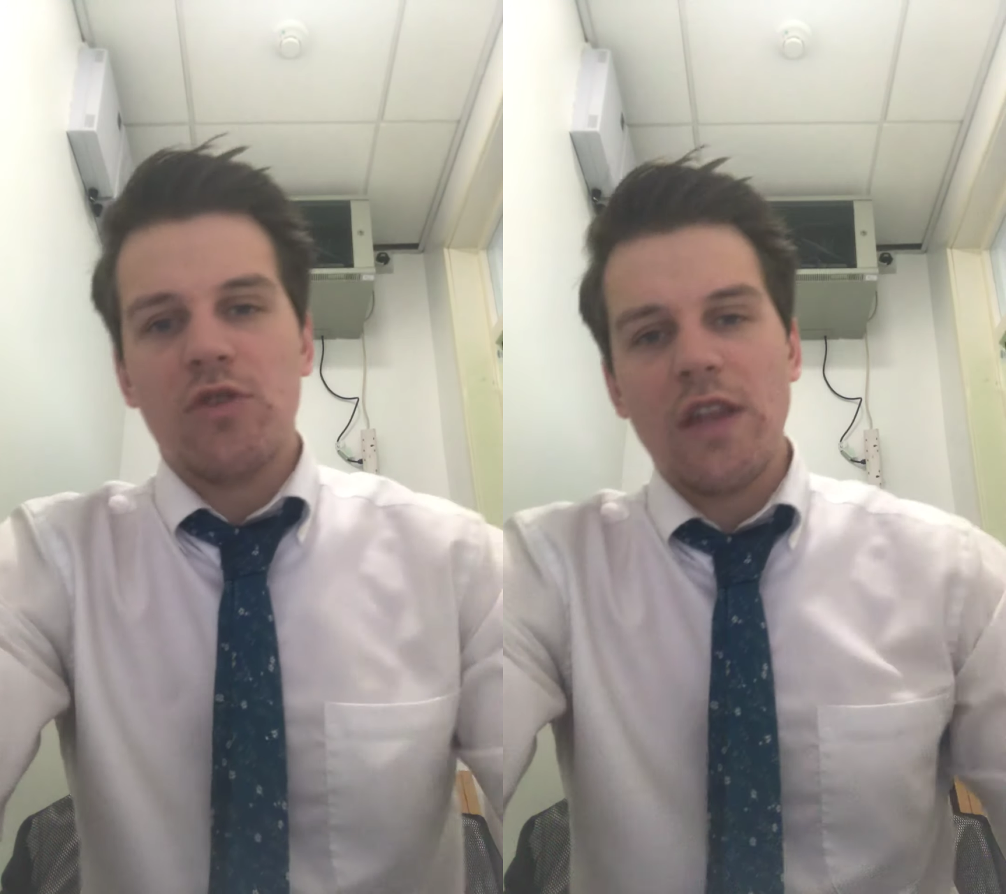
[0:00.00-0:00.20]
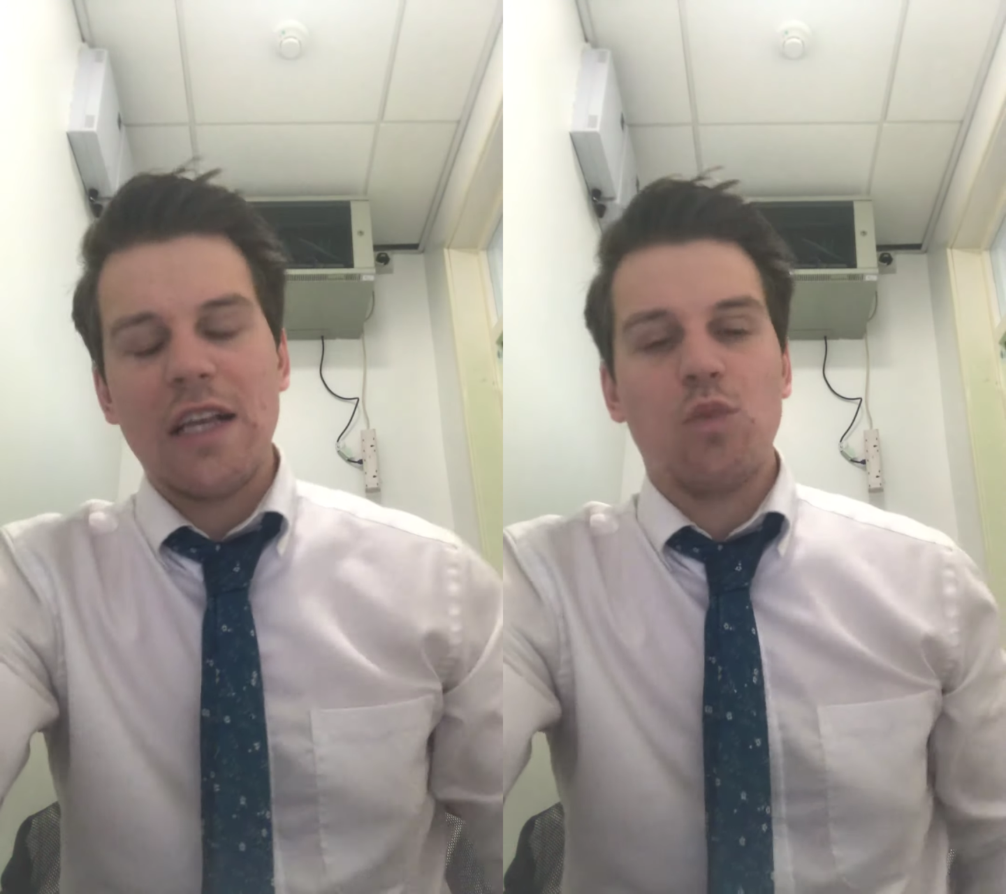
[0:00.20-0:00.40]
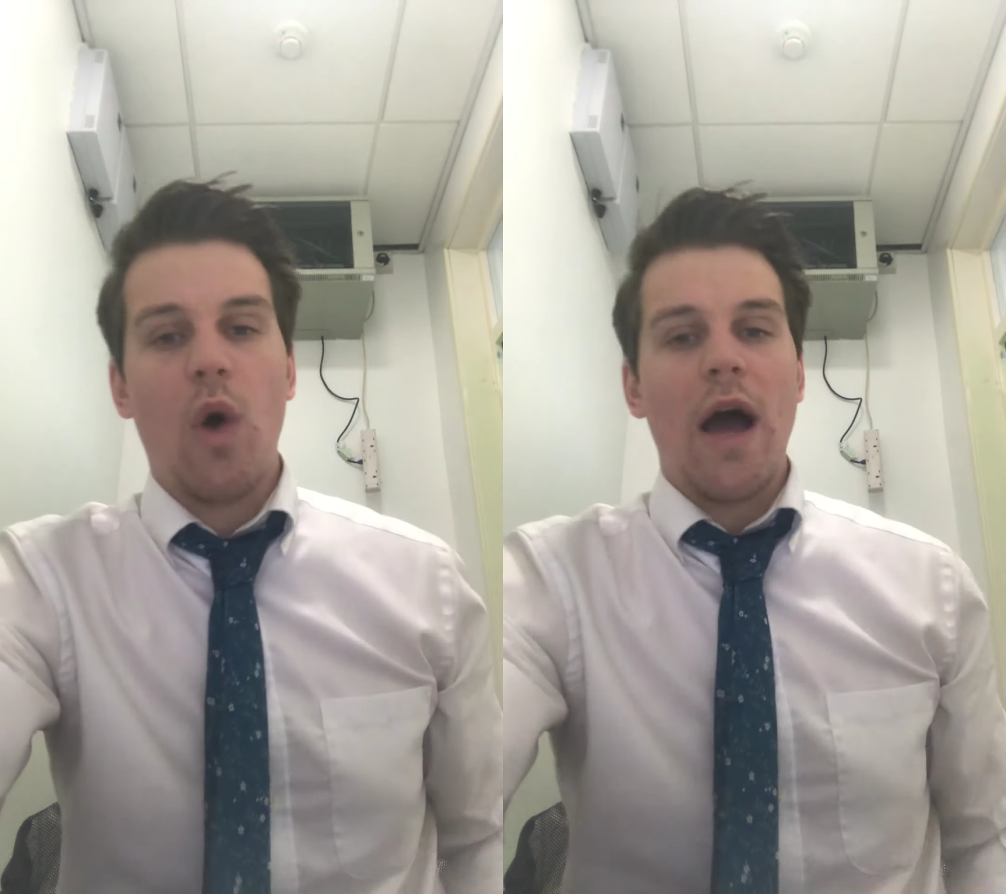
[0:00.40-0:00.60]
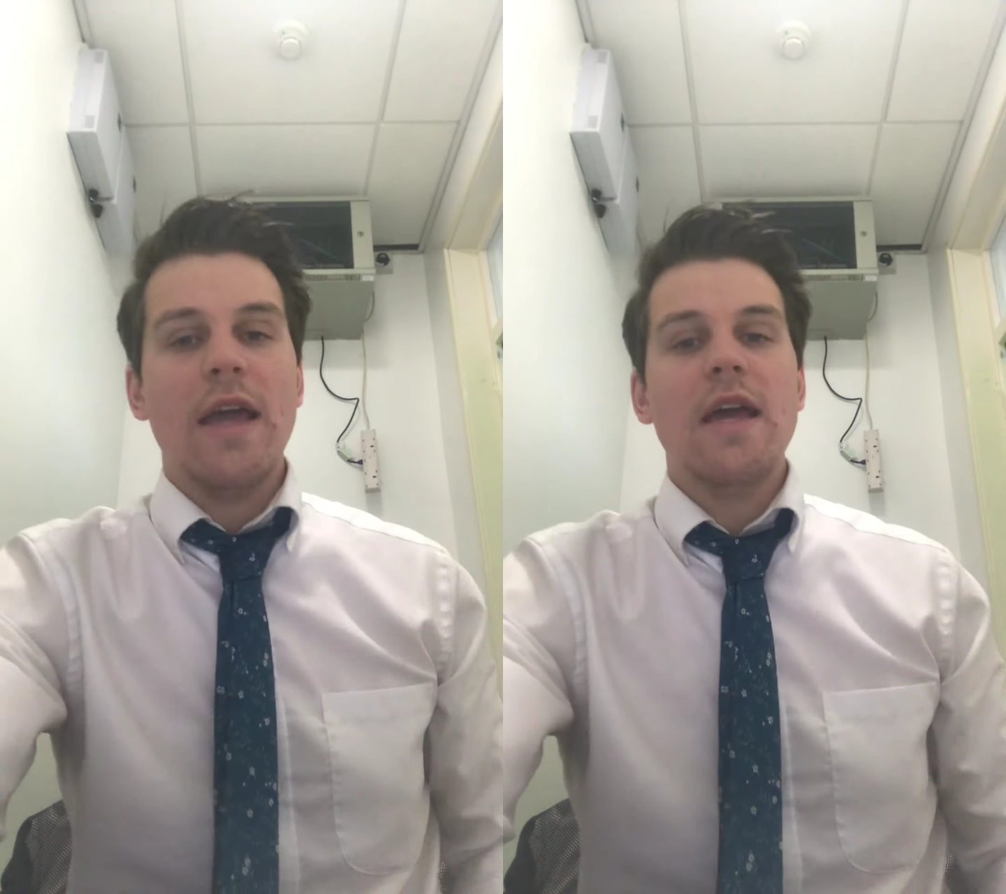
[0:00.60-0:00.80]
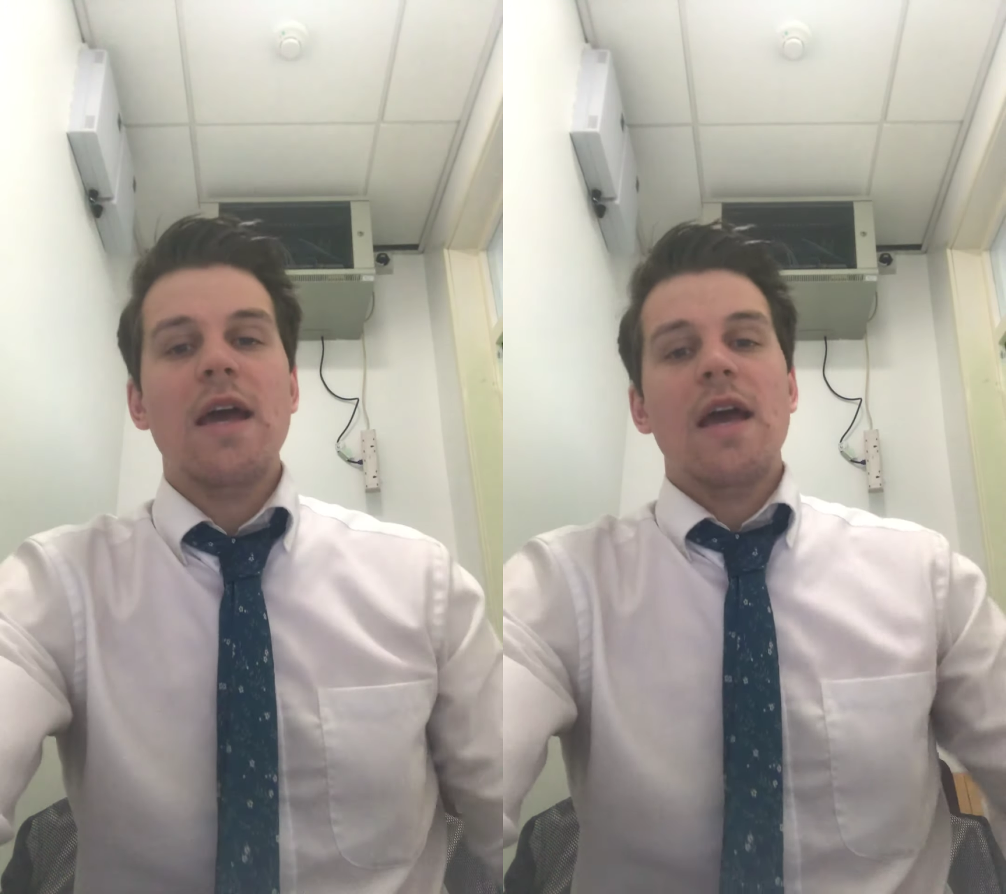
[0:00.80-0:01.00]
So that's
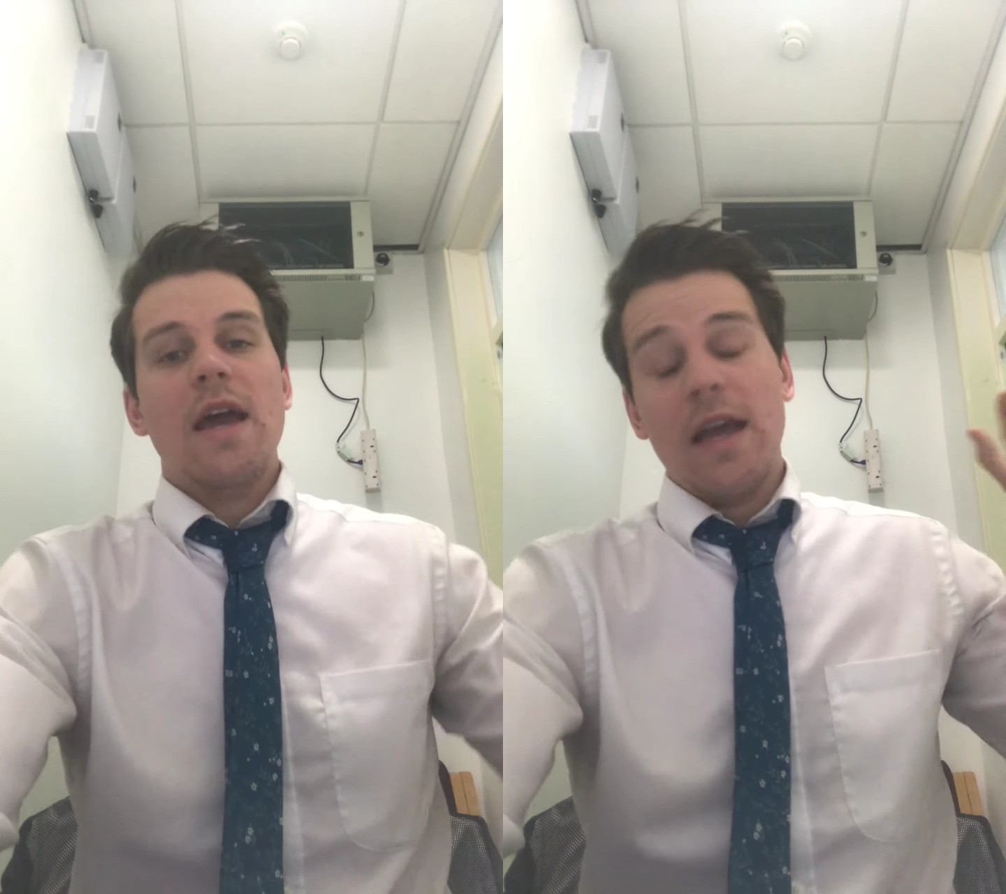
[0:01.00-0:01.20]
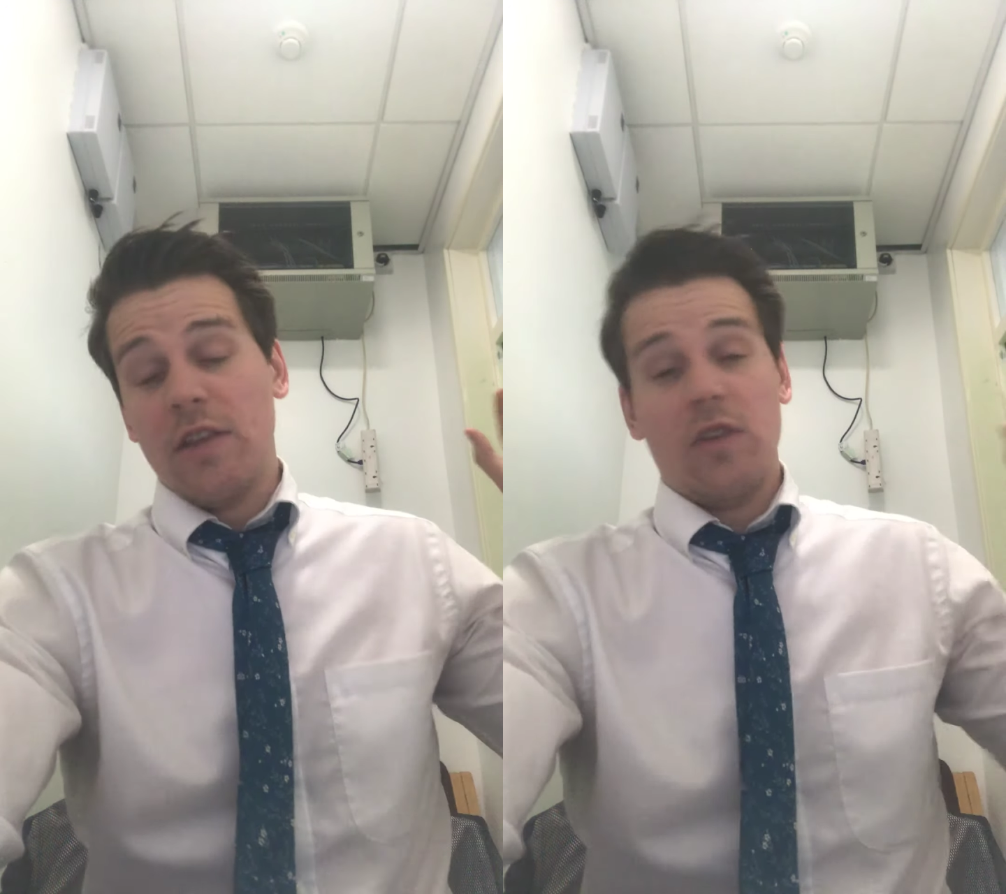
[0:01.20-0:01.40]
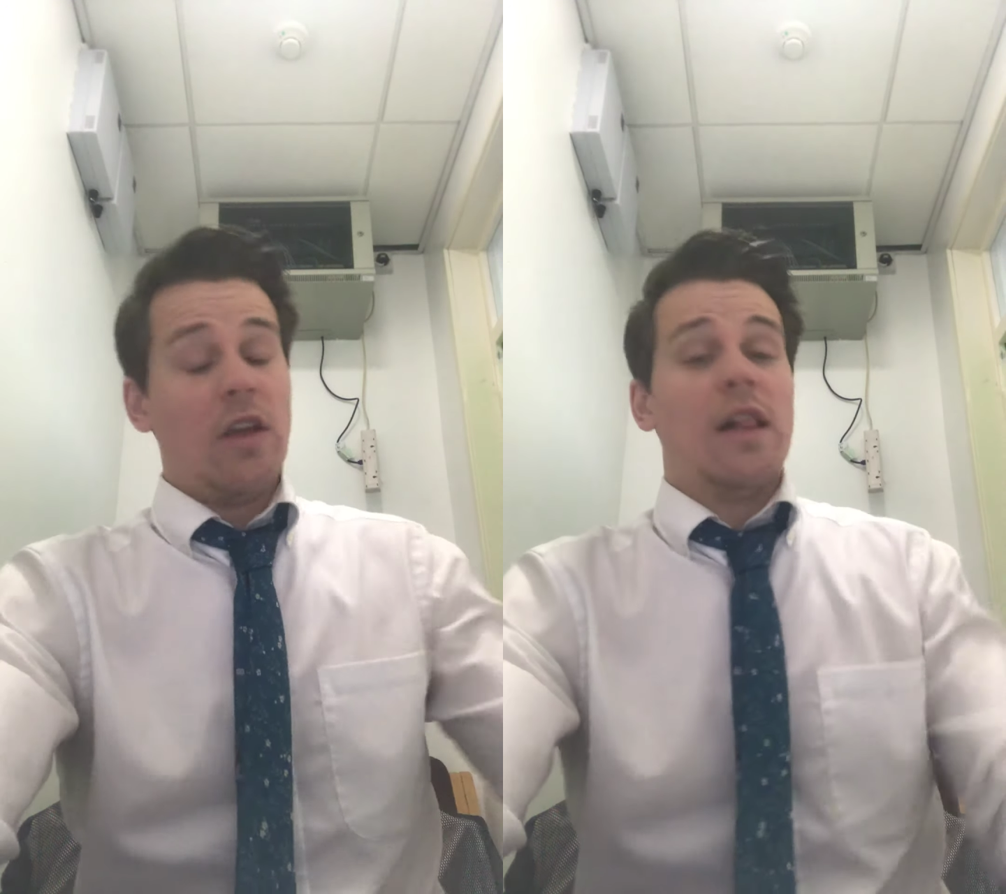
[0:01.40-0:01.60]
why it's